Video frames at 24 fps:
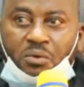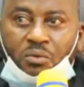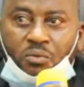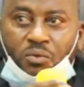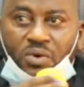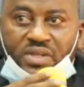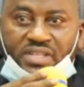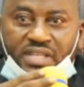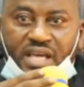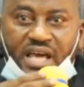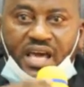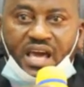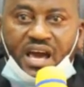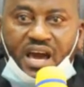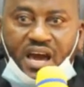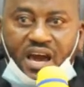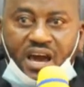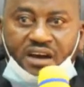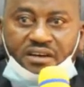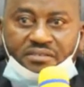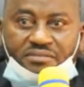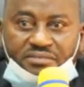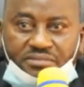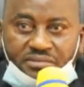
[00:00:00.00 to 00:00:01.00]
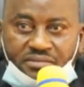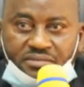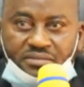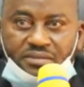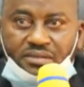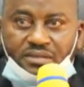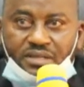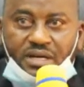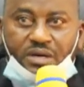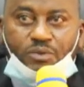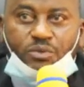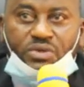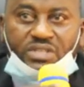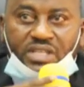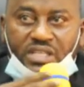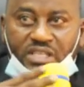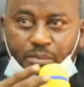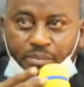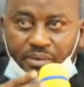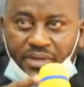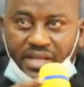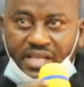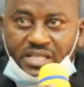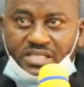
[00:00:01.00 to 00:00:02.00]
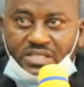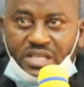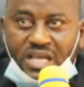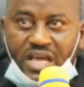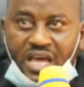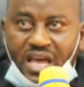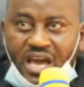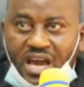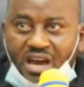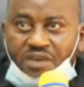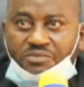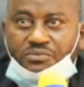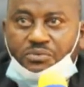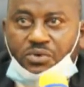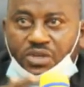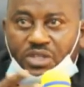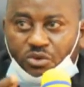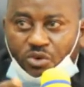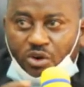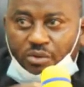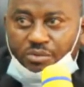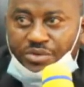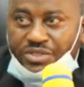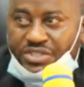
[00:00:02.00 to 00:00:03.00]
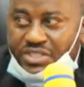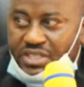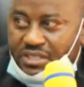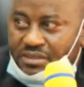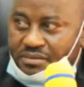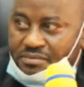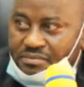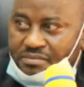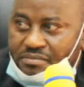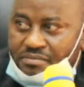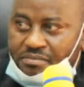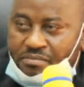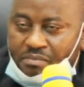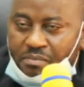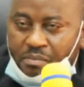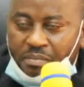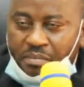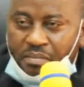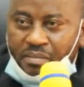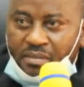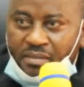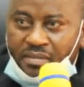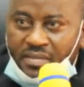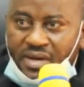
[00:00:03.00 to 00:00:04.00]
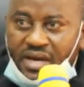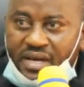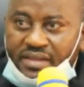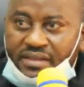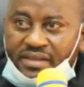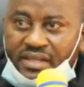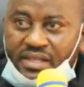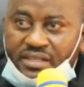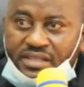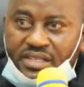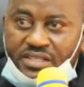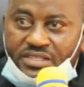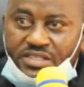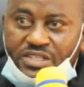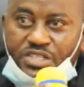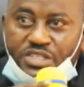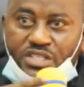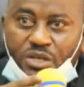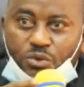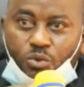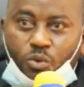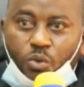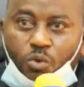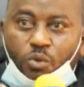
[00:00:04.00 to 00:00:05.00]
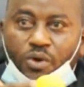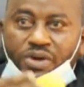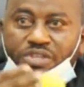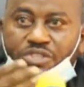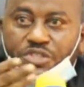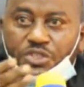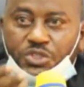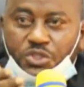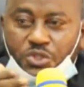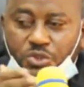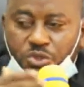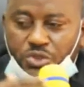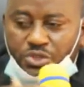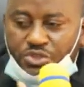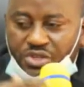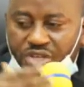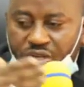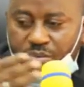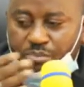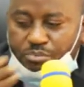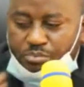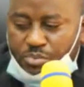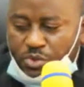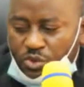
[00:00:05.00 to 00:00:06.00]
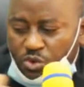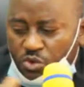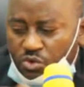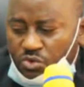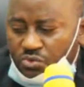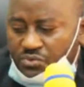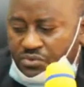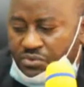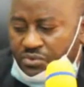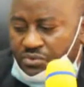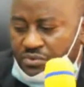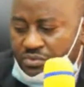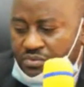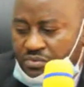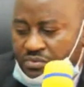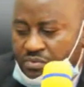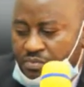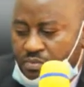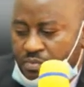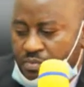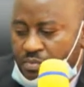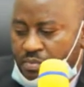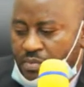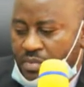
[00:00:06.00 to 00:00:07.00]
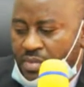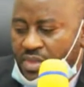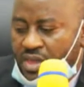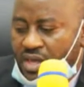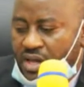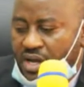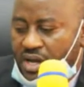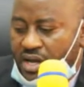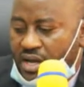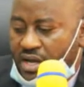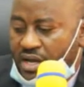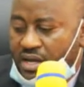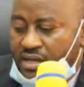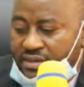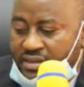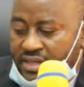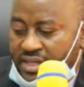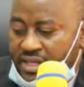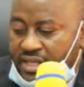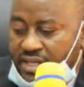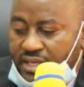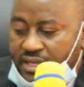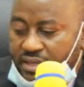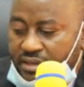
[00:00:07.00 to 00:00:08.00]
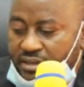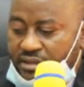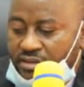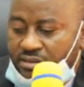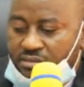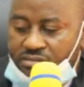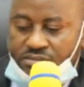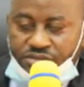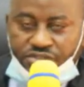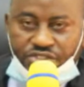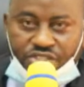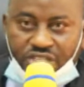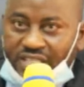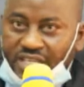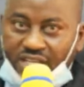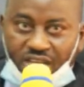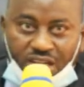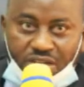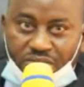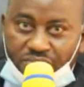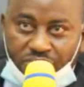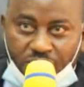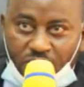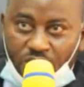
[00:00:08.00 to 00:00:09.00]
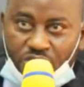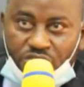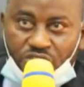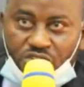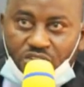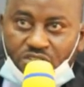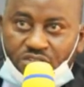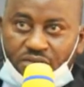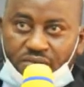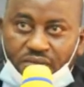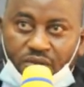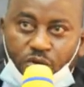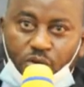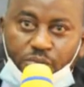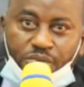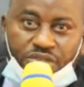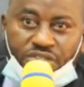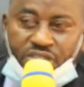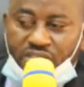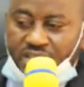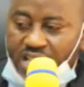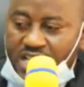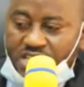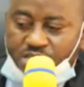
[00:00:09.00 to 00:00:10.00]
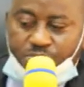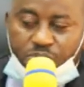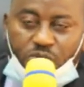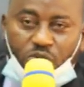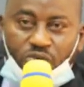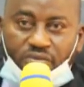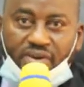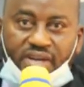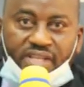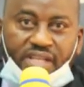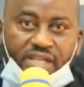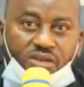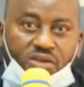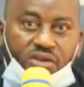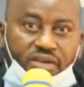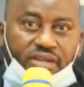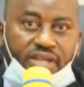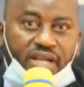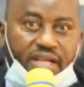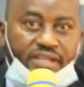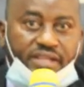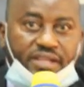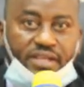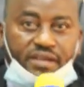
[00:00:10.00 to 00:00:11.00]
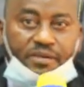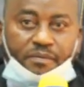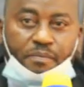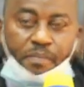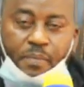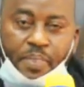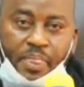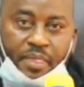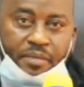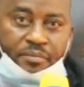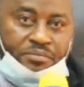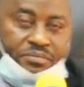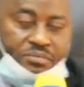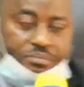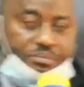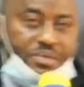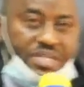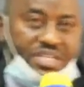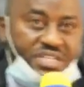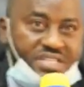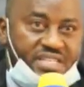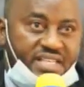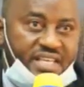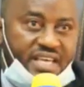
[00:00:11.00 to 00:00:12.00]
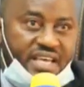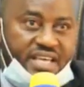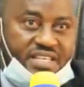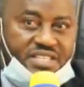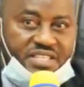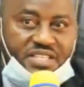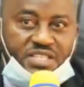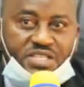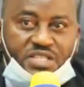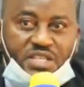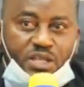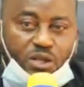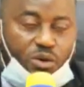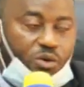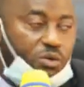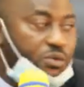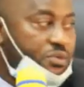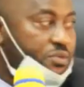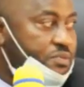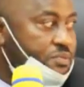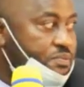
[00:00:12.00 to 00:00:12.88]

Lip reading: what I have and what are the plans I have for the commission, and then the things that we want to do to improve the general functions of the commission as provided under the PCACC law.